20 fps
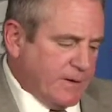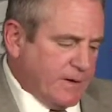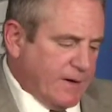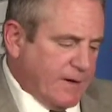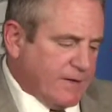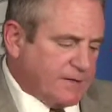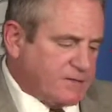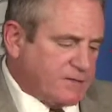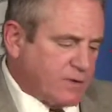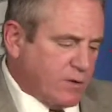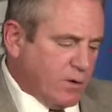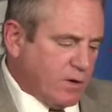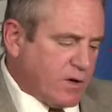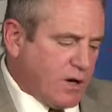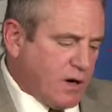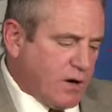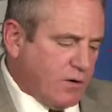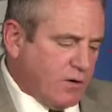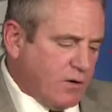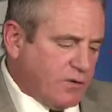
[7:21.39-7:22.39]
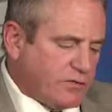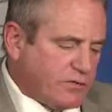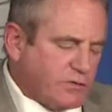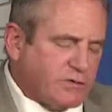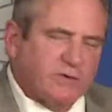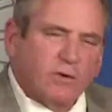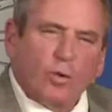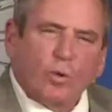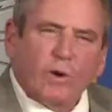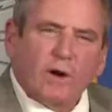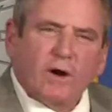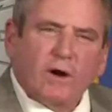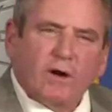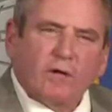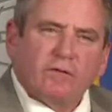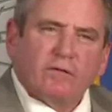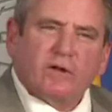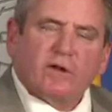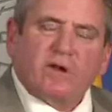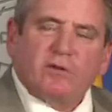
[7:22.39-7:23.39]
And so Carlos was aware
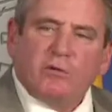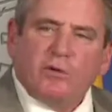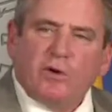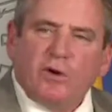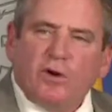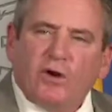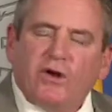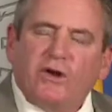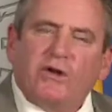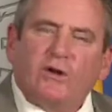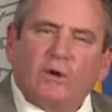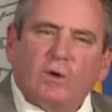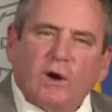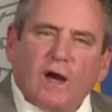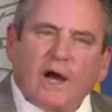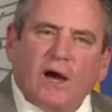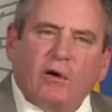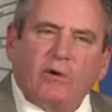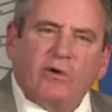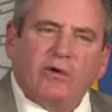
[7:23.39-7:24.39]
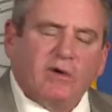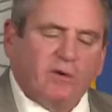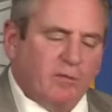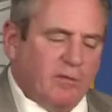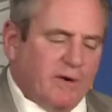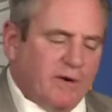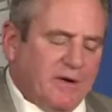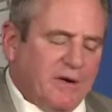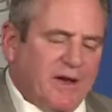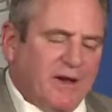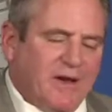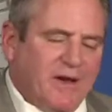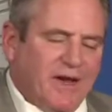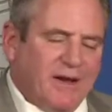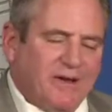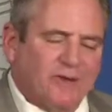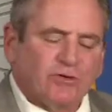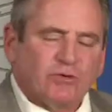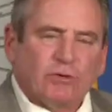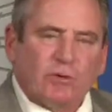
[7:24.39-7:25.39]
of the community around him
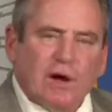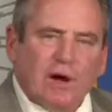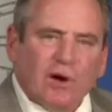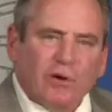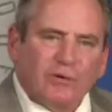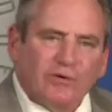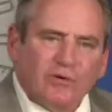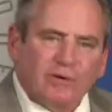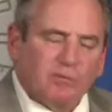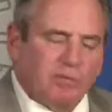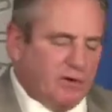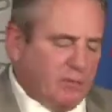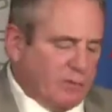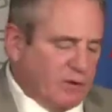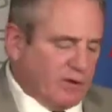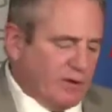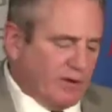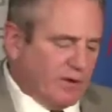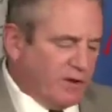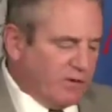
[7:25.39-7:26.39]
and his route and the people that